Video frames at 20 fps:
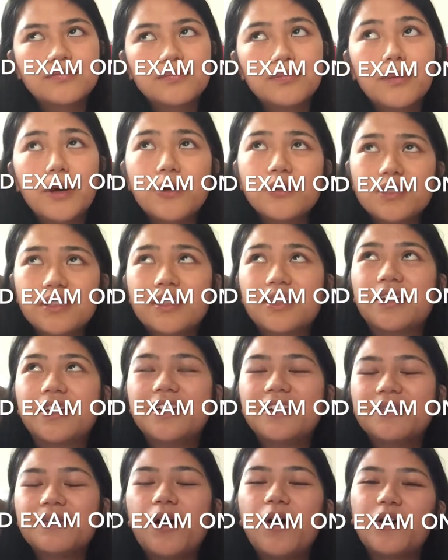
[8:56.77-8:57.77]
mostly
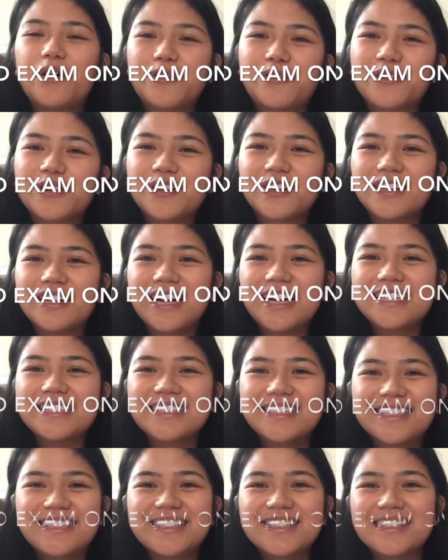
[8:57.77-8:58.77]
all of her
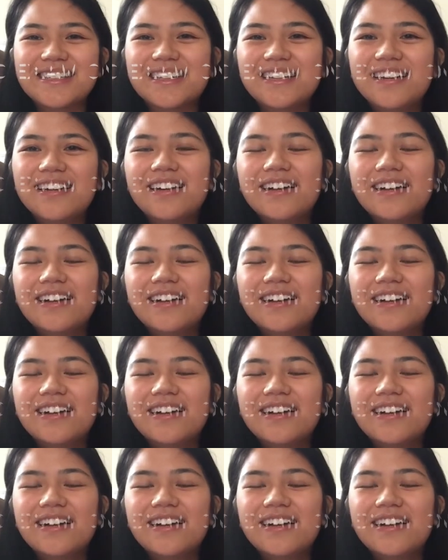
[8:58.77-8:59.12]
classes.